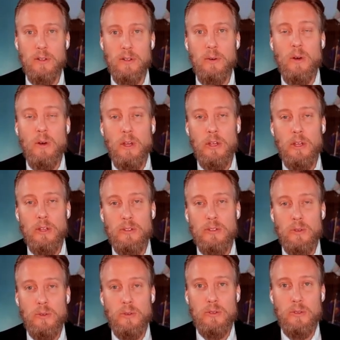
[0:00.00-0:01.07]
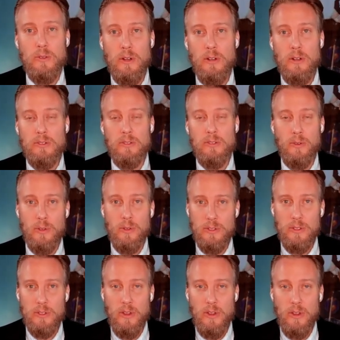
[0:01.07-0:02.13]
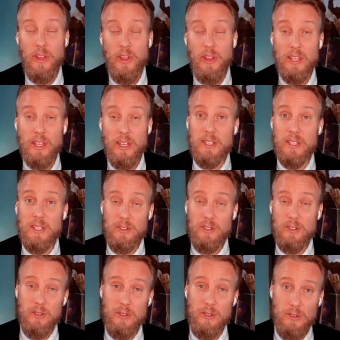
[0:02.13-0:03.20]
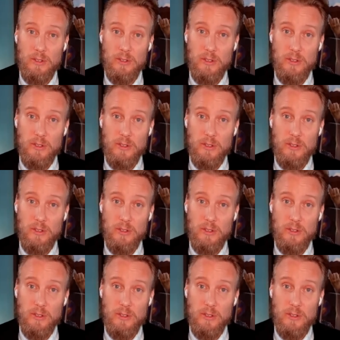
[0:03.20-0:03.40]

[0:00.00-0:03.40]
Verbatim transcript: So there is, of course, things that